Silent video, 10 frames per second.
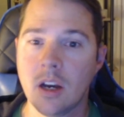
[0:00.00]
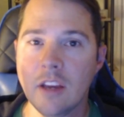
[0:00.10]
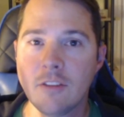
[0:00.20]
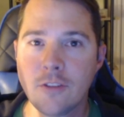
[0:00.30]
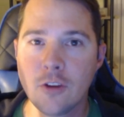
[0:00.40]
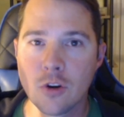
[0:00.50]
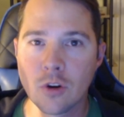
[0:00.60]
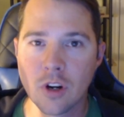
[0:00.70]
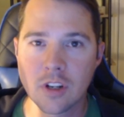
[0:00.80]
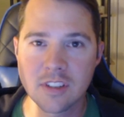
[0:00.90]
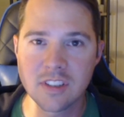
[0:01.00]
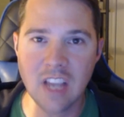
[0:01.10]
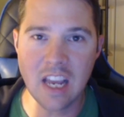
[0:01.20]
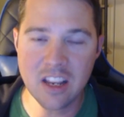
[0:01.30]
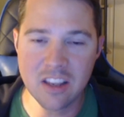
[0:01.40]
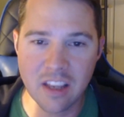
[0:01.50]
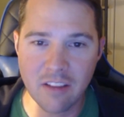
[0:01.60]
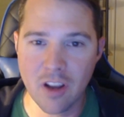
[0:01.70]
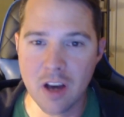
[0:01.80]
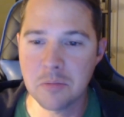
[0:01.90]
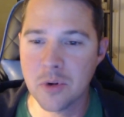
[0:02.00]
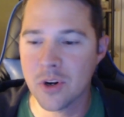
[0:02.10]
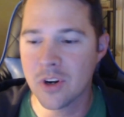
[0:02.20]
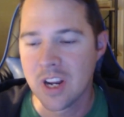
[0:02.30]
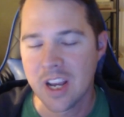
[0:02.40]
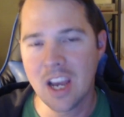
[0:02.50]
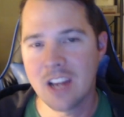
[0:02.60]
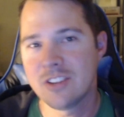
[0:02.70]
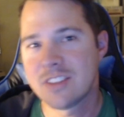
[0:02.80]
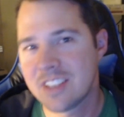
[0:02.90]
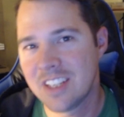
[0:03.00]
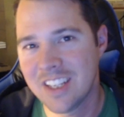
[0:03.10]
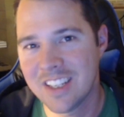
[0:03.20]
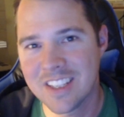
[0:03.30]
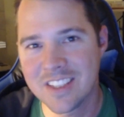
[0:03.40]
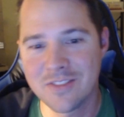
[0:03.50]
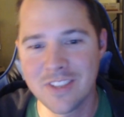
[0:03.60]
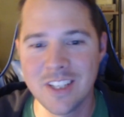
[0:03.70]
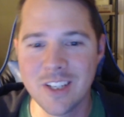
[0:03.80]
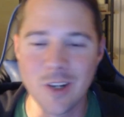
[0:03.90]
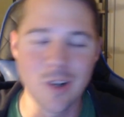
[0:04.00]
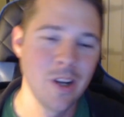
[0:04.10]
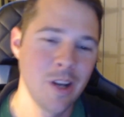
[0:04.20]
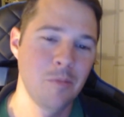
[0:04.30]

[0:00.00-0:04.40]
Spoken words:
If you're a Stadia developer and you're seeing this video,